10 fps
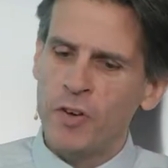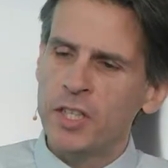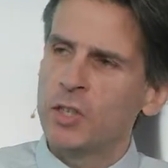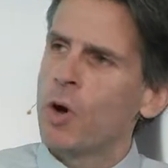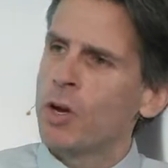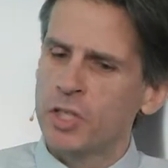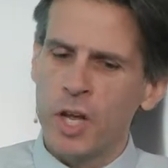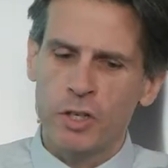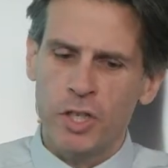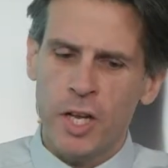to facing water
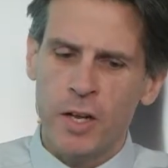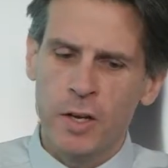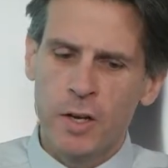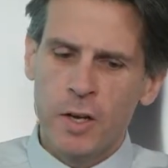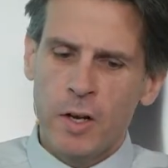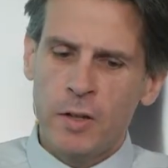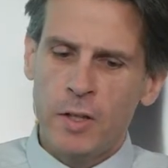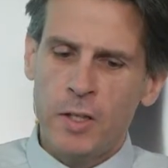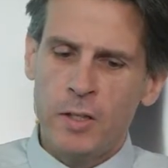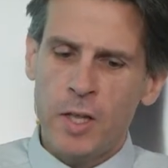scarcity
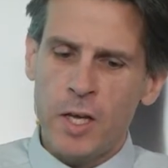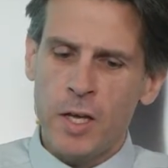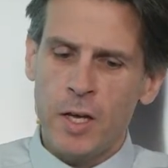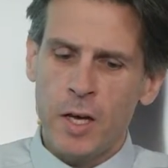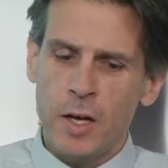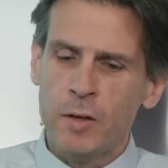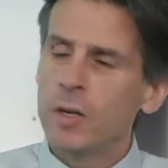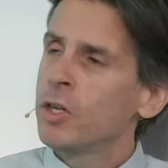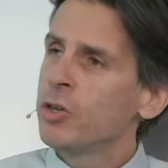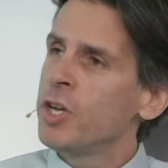that the
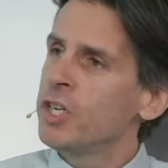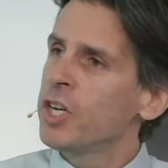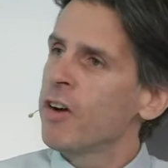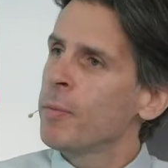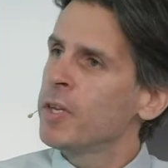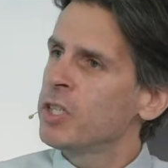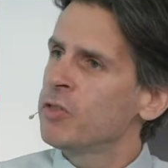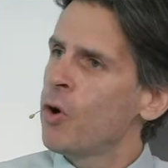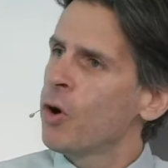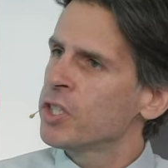Tunisian government is
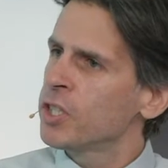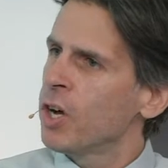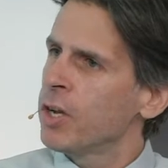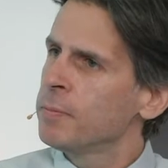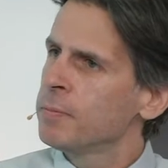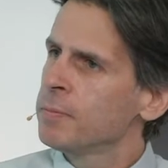focusing on?